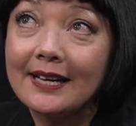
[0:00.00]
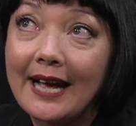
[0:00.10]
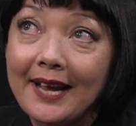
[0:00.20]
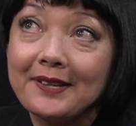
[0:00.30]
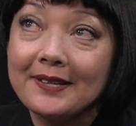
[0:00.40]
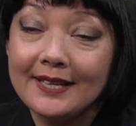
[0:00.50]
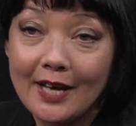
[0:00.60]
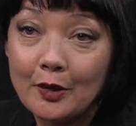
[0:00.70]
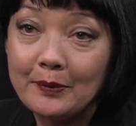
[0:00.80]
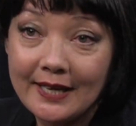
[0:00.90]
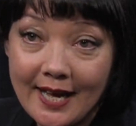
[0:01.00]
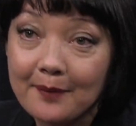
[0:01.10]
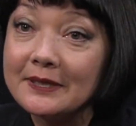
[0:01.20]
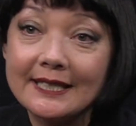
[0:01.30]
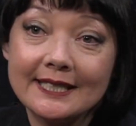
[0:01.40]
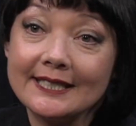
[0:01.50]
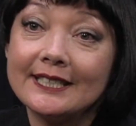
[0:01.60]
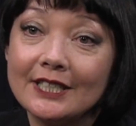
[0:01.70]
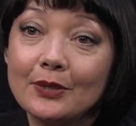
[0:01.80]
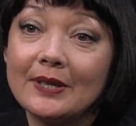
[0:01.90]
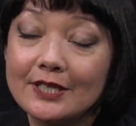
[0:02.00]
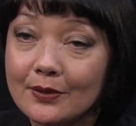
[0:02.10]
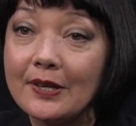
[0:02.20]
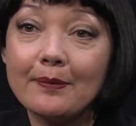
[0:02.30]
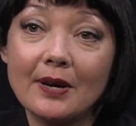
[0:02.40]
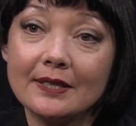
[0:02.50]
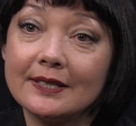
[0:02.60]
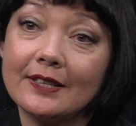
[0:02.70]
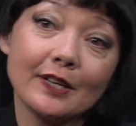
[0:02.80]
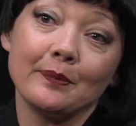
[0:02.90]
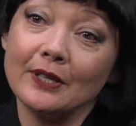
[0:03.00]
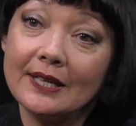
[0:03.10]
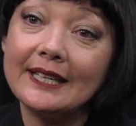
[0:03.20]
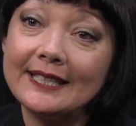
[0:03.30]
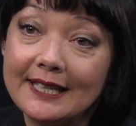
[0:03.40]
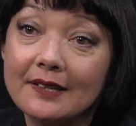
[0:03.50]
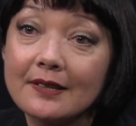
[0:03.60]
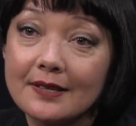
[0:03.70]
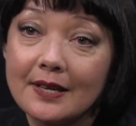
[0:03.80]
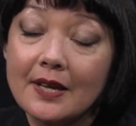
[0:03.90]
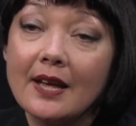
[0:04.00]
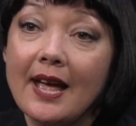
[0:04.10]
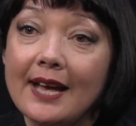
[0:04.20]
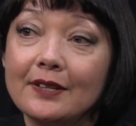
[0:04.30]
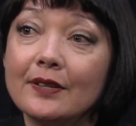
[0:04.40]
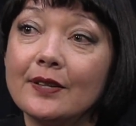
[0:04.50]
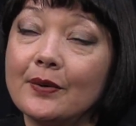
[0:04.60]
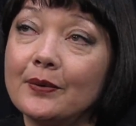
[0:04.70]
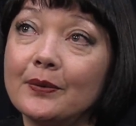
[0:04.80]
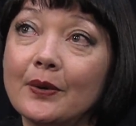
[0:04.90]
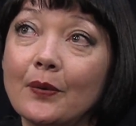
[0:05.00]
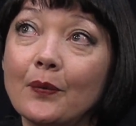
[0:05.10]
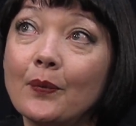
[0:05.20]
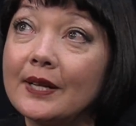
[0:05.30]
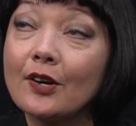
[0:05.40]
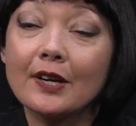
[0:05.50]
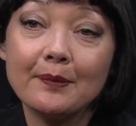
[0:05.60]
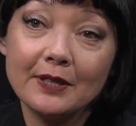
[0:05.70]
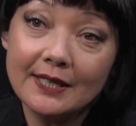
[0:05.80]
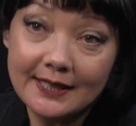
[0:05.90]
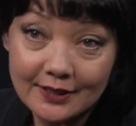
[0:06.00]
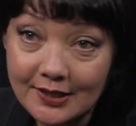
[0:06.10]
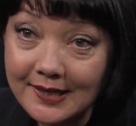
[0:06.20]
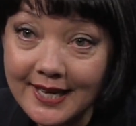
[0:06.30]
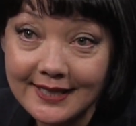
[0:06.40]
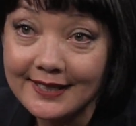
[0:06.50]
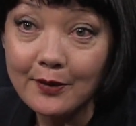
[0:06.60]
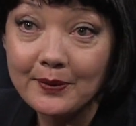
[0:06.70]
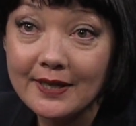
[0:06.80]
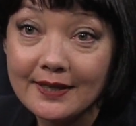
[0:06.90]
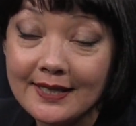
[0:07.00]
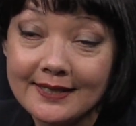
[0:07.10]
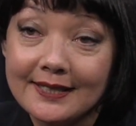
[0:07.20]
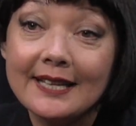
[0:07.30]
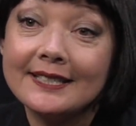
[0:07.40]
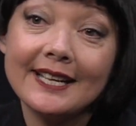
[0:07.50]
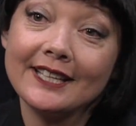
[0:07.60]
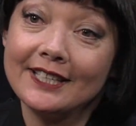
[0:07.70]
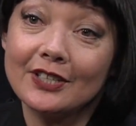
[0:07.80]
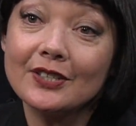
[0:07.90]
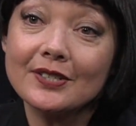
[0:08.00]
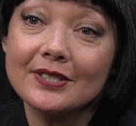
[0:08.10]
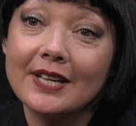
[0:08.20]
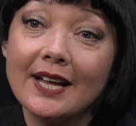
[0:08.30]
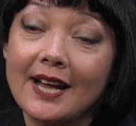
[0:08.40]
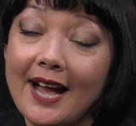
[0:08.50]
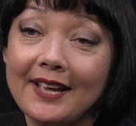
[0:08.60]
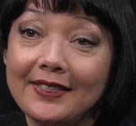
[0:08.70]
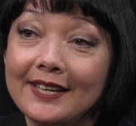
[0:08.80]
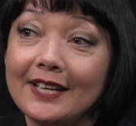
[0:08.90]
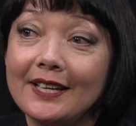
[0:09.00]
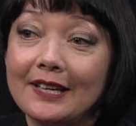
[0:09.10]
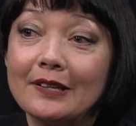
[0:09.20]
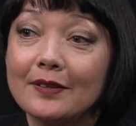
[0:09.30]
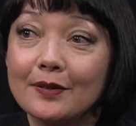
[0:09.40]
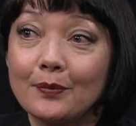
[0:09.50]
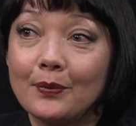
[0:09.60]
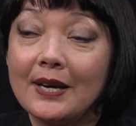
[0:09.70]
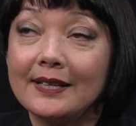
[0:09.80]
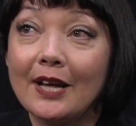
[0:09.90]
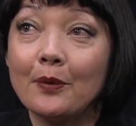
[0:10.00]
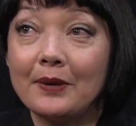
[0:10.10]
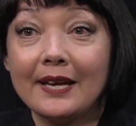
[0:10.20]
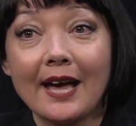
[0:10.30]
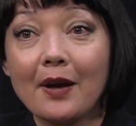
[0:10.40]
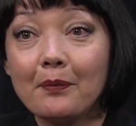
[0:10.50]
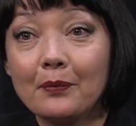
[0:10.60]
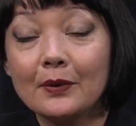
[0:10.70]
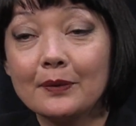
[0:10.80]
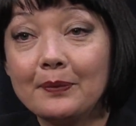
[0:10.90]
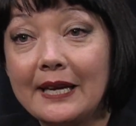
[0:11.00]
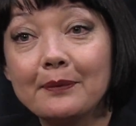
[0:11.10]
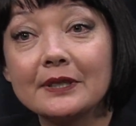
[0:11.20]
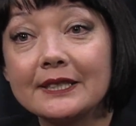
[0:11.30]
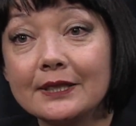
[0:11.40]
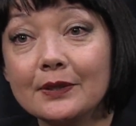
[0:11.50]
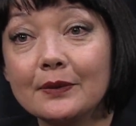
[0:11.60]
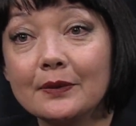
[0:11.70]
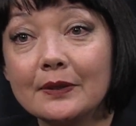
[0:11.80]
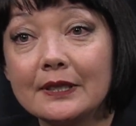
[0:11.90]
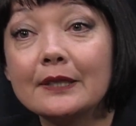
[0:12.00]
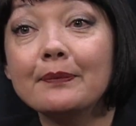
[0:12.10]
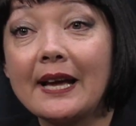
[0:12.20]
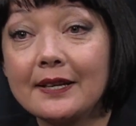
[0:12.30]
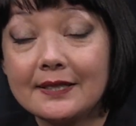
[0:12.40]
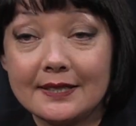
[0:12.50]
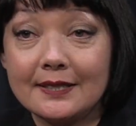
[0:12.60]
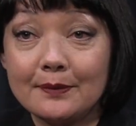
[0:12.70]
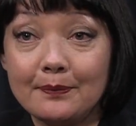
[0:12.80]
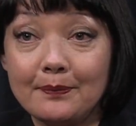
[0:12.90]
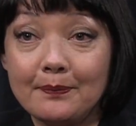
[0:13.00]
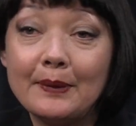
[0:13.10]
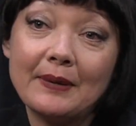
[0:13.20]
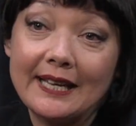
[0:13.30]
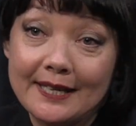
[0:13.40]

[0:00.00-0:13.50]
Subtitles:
I see LBCAP continuing to respond to the community needs. And so what our community looks like in 10 years, I think, is what LBCAP will be able to mimic